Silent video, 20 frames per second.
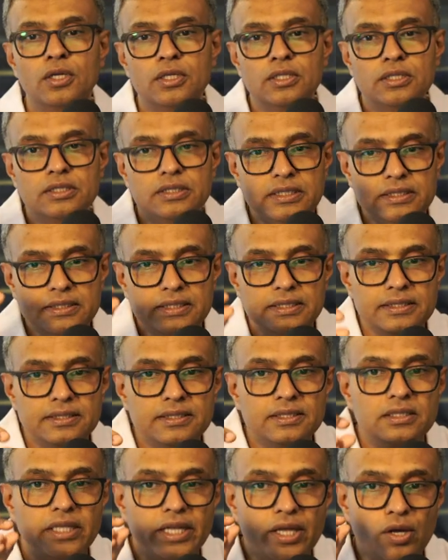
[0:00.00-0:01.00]
This
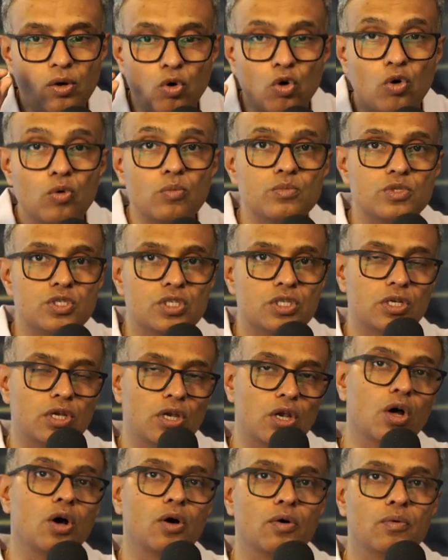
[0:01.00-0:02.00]
is the Ohm's
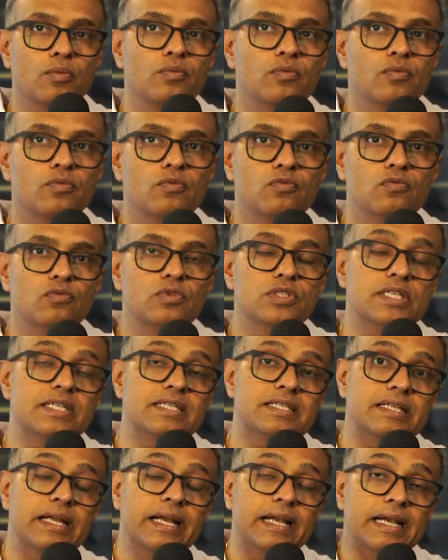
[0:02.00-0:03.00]
law, which
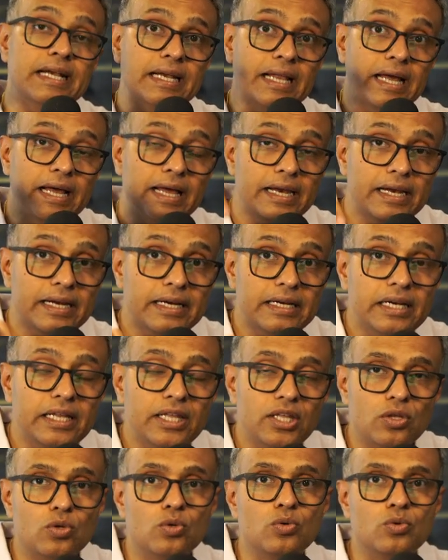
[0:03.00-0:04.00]
is indirectly
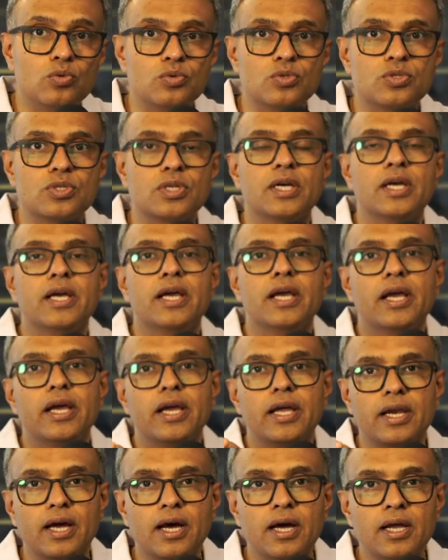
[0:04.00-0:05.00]
used
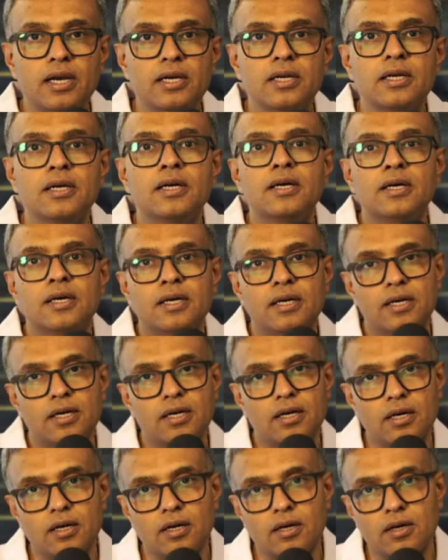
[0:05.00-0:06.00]
in our
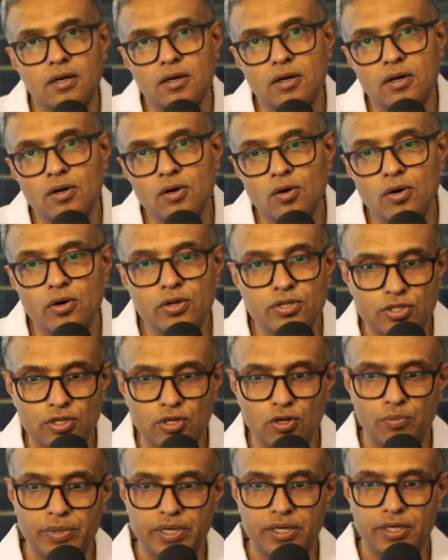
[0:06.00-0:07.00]

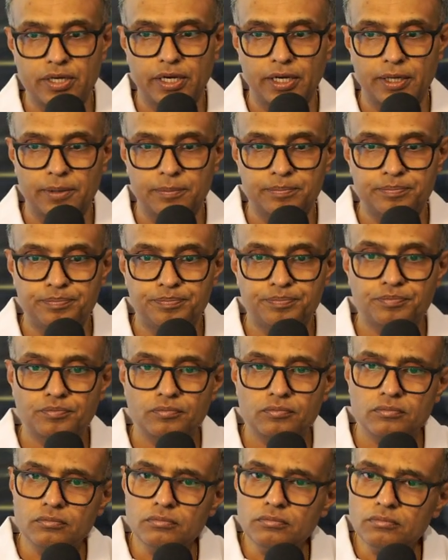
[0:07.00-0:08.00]
oscillometry.
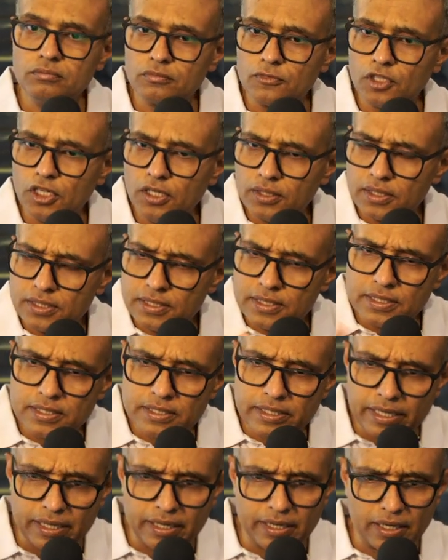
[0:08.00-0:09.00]
This is
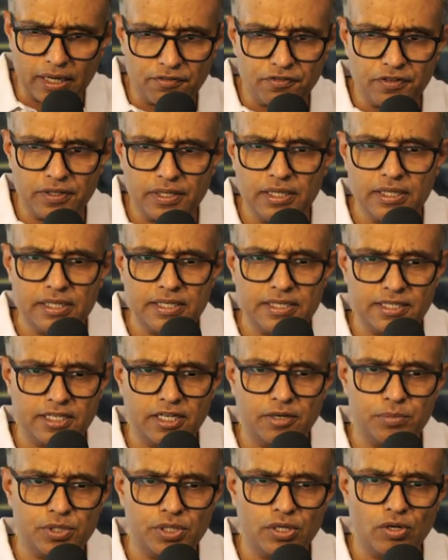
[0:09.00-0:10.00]
a graphical
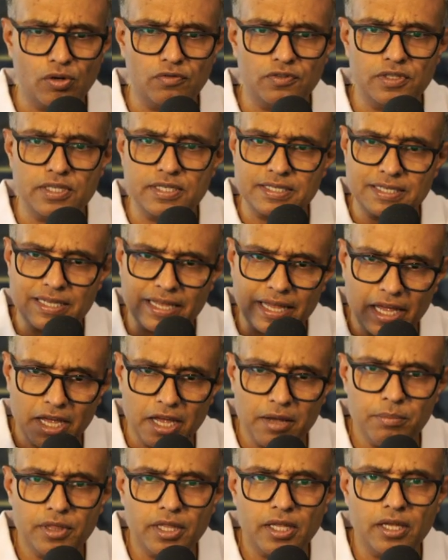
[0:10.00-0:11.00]
description of the
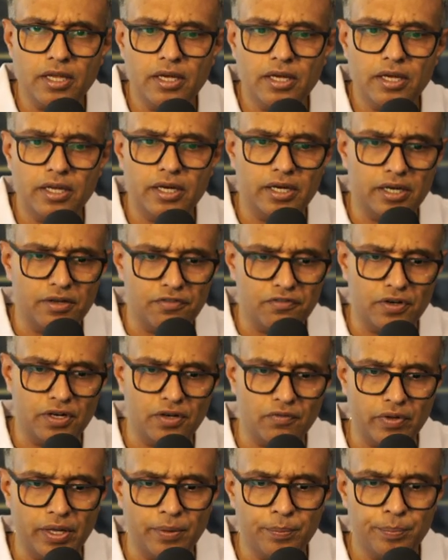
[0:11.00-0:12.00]
same thing in a
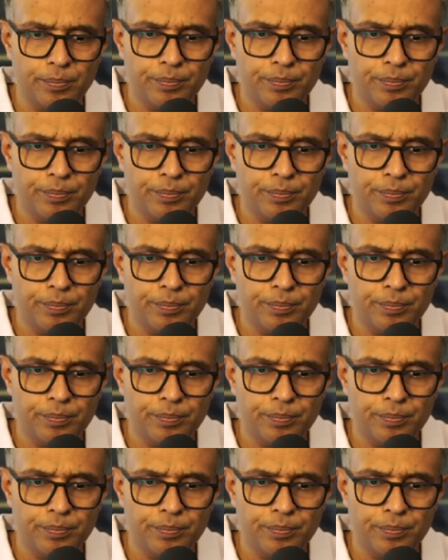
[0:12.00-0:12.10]
different way.